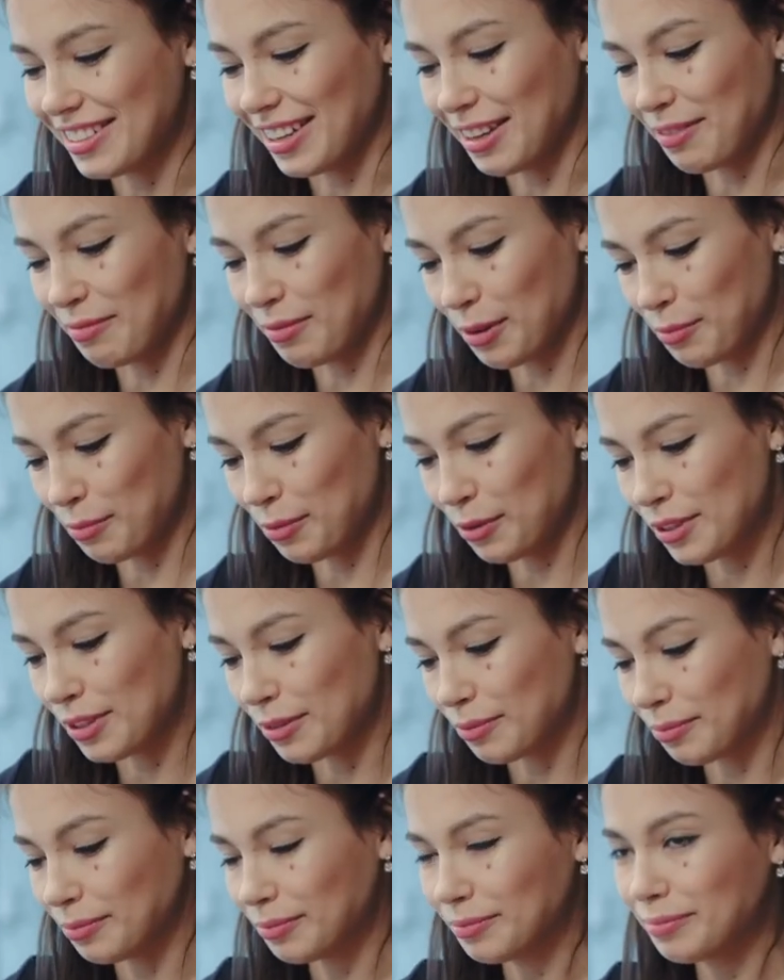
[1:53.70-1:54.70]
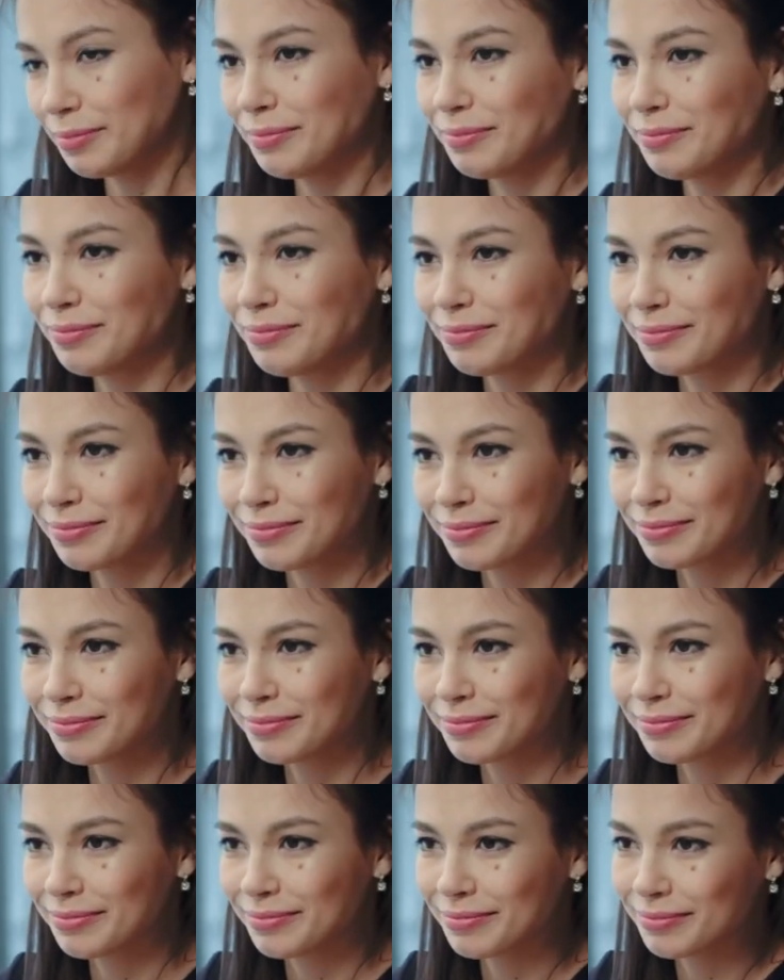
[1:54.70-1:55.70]
Because I'm also in
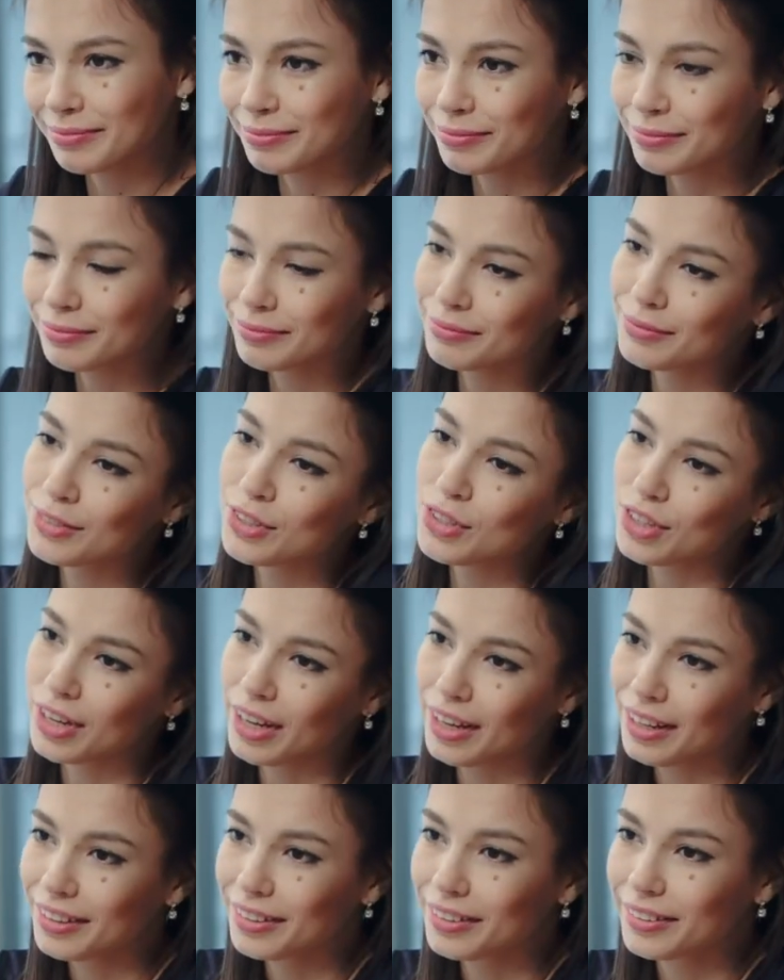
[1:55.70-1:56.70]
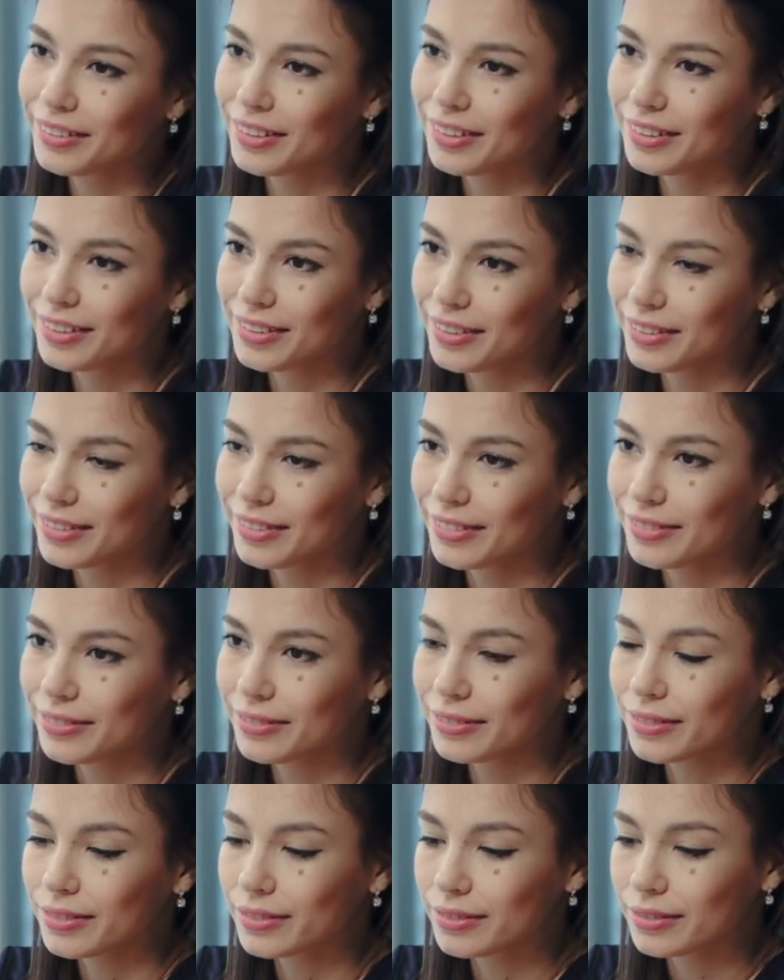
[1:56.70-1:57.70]
HR business, I see
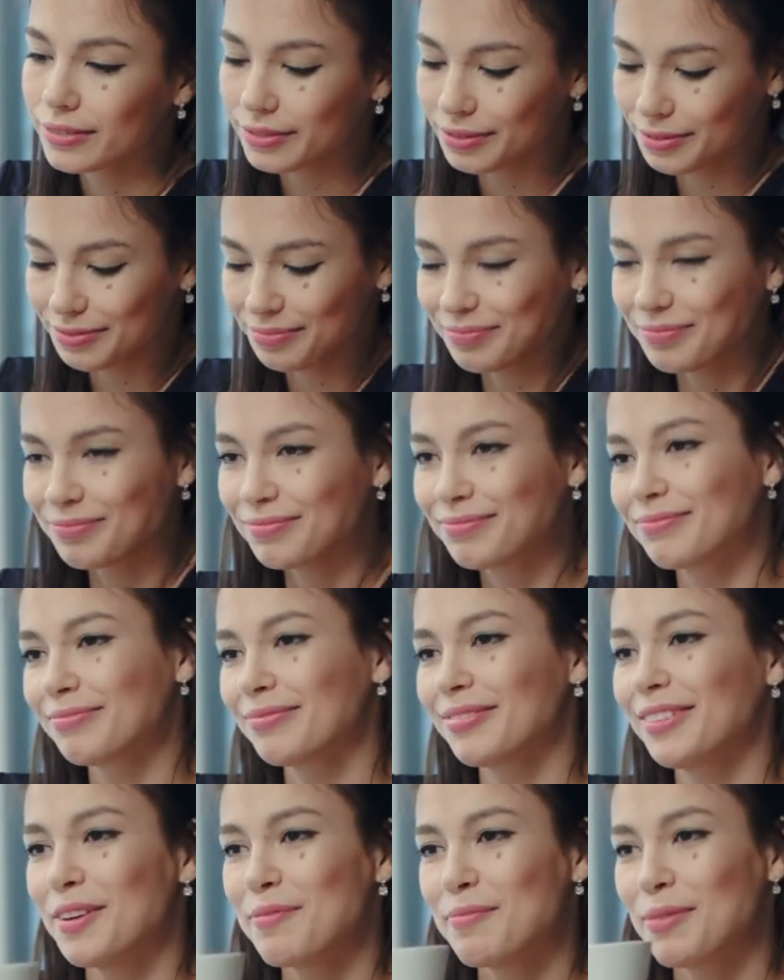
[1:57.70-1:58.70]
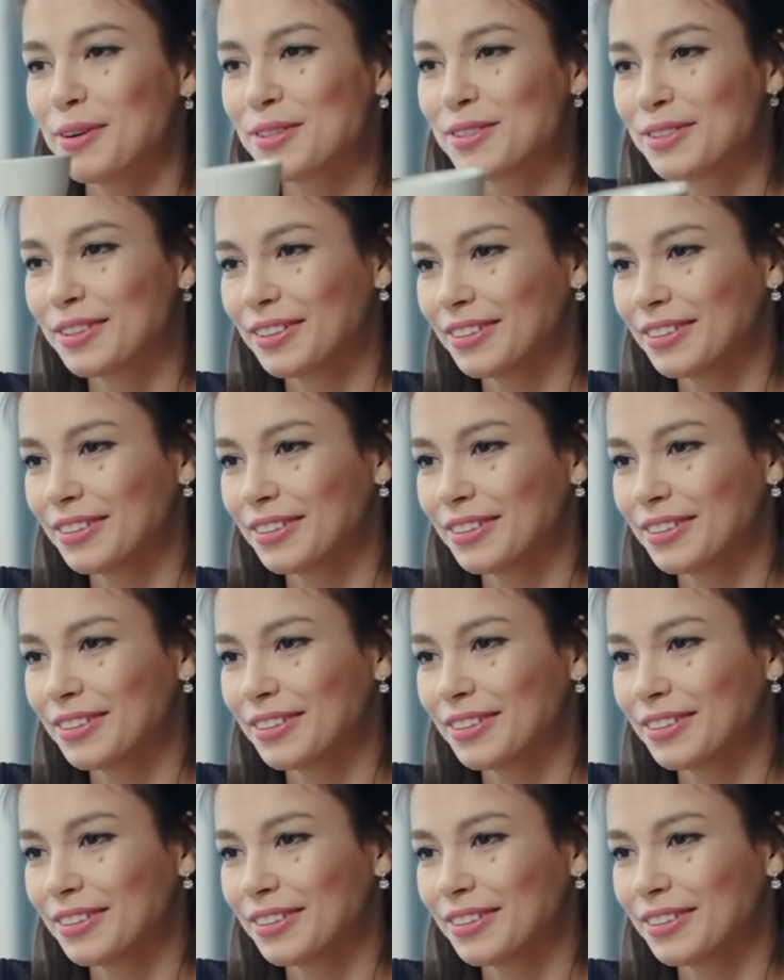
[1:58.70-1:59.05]
this with young people so